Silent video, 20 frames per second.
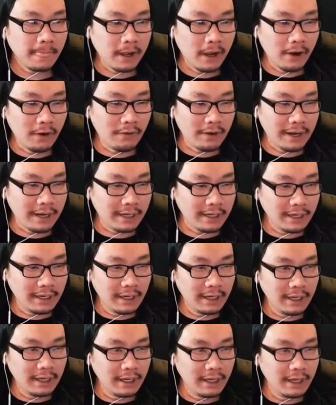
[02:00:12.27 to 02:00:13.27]
All right.
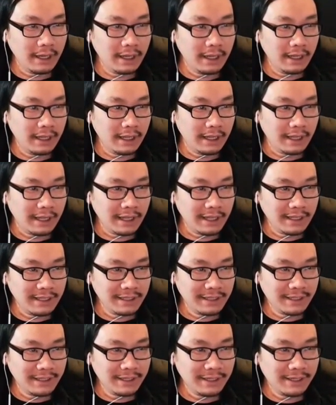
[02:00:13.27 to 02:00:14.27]
Uh,
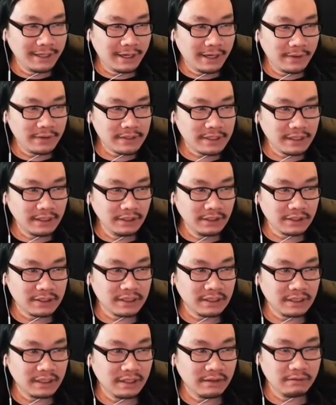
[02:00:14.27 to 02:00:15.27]
I was gonna look
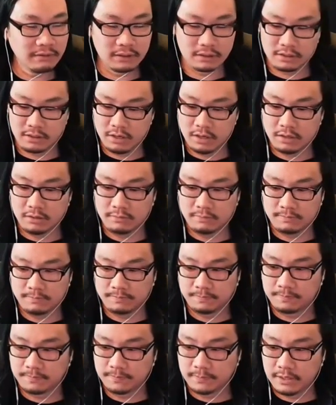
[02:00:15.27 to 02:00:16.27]
something. It's gone.
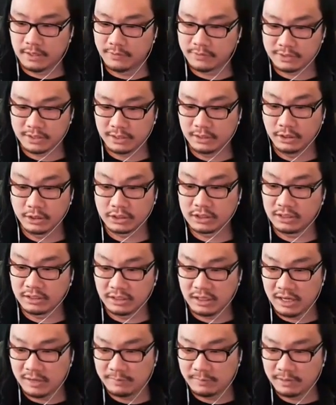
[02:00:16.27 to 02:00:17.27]
I was gonna look
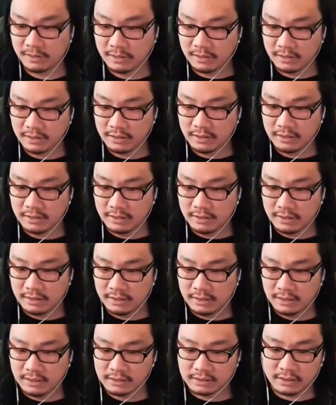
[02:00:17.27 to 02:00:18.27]
something up.
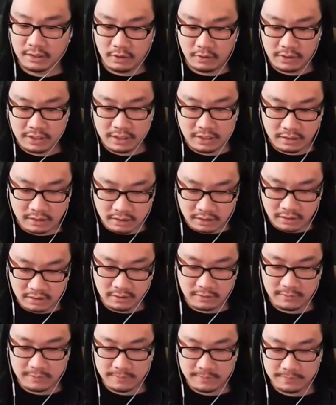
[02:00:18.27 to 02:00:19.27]
And it's oh yeah.
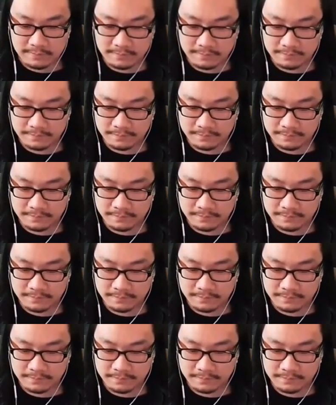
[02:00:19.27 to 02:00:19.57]
Um.